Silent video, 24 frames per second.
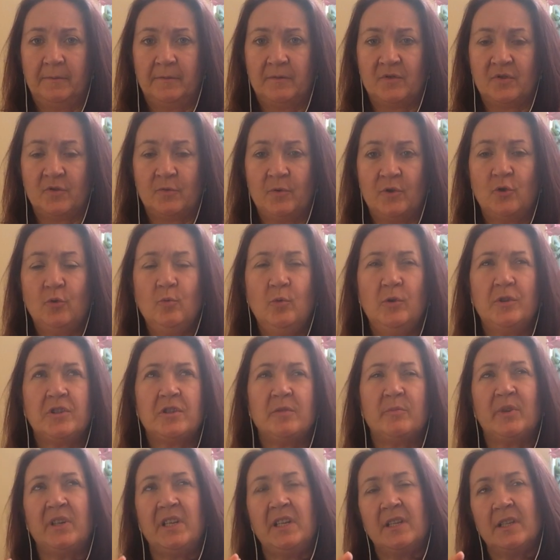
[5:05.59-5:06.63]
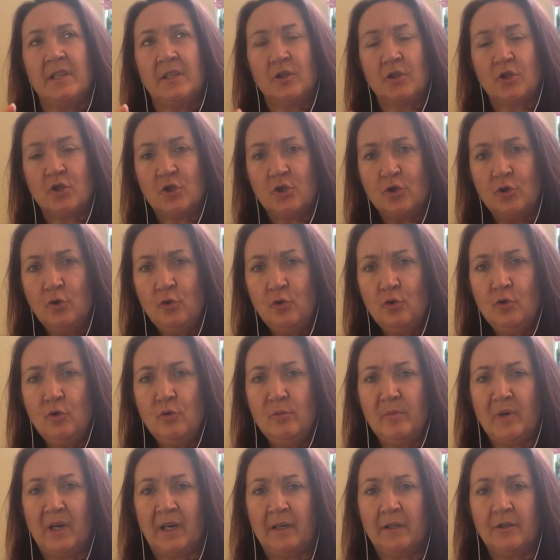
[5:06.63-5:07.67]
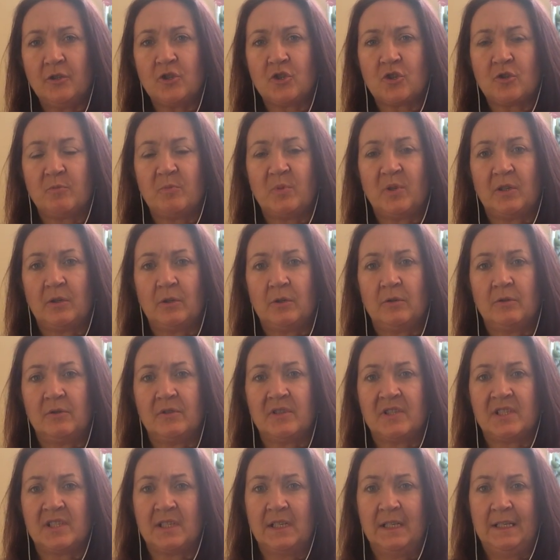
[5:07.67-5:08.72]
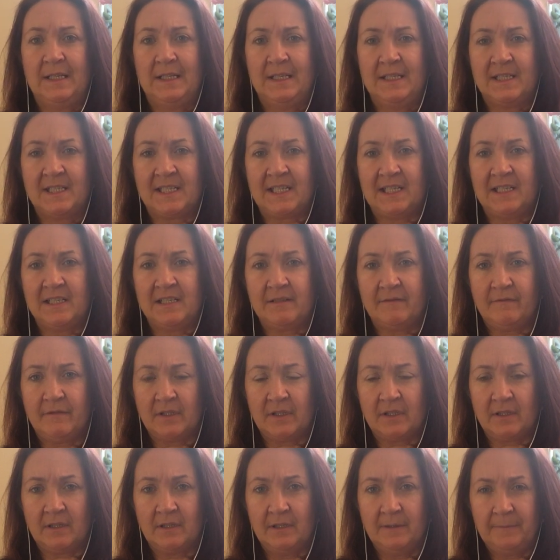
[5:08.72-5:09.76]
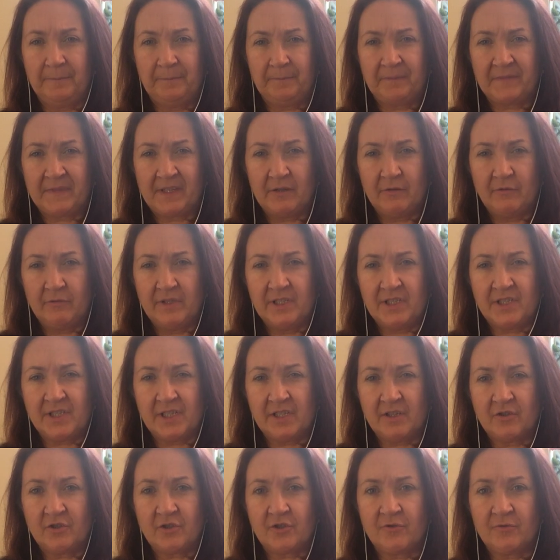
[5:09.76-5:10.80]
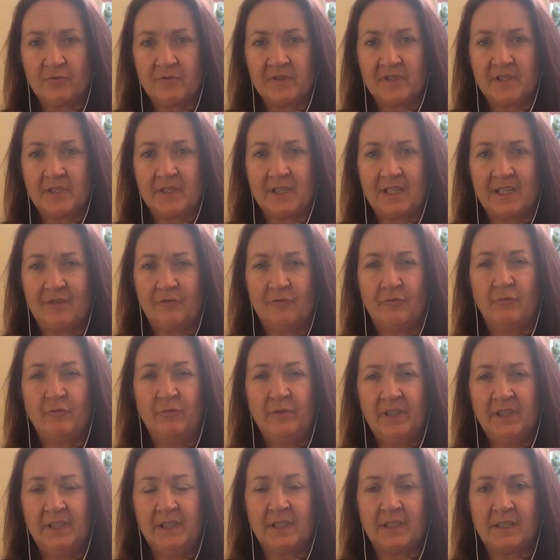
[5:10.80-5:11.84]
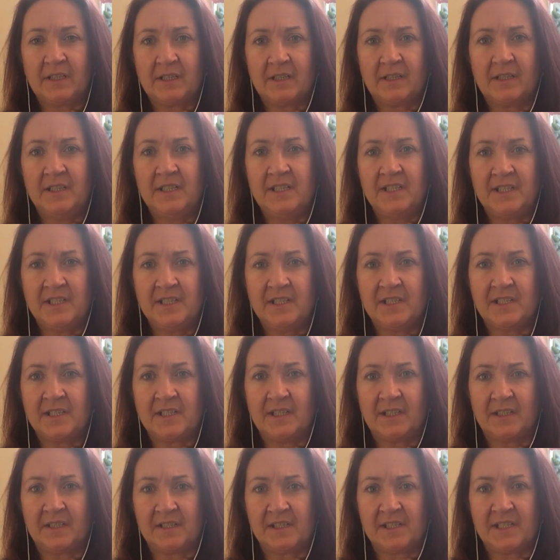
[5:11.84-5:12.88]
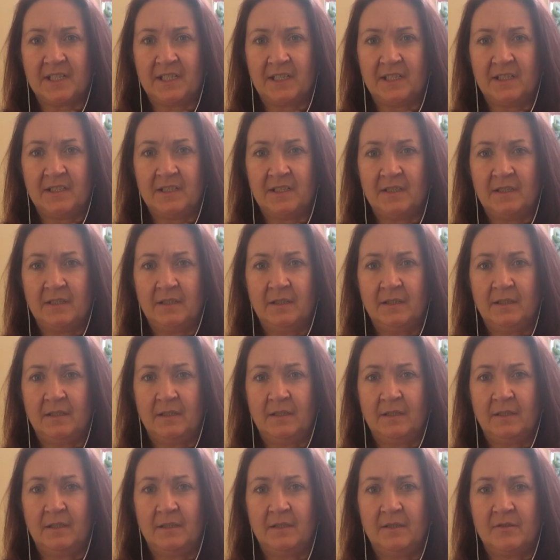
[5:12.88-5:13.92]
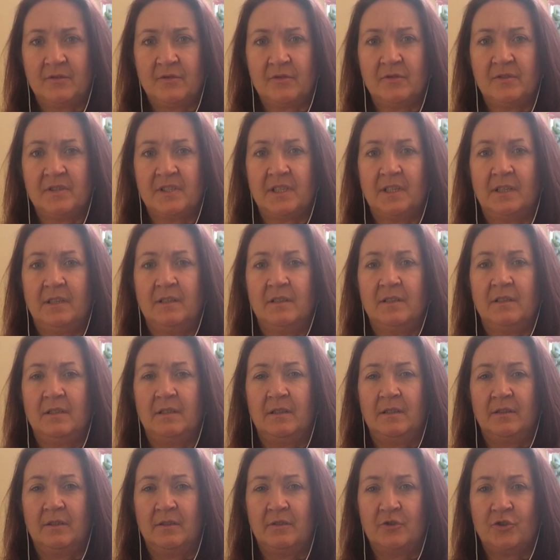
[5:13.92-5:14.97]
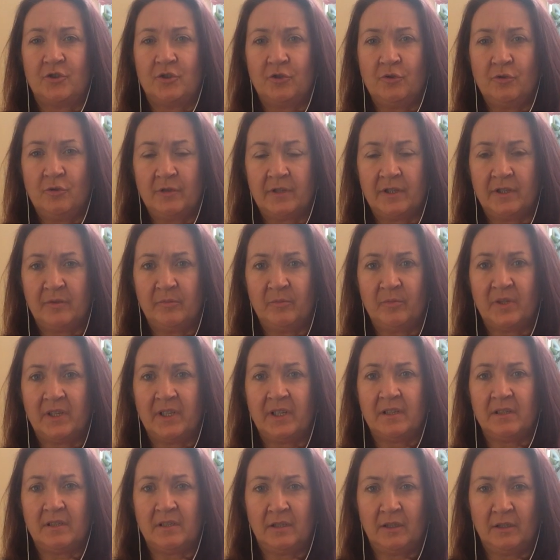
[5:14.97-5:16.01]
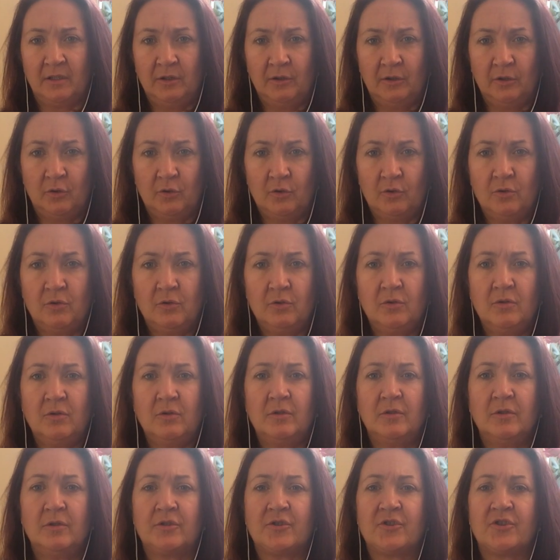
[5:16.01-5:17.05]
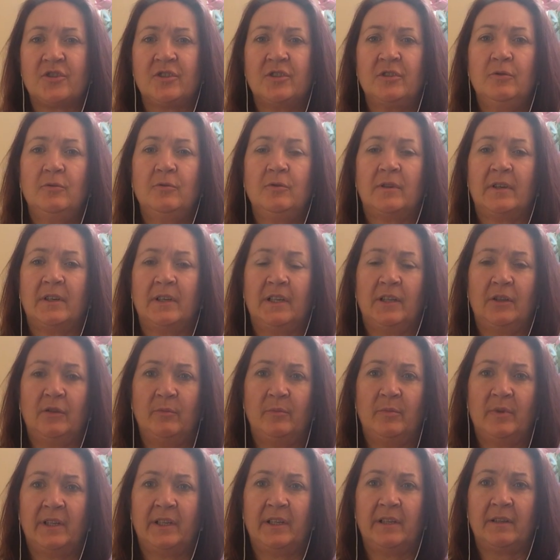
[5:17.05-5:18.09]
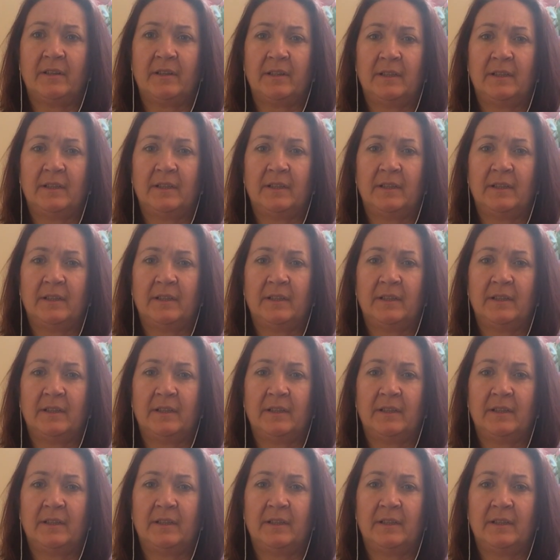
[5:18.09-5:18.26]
So we don't want to breathe in too much because scientific research shows that that really increases anxiety. So it's a short in-breath and a longer, slower out-breath.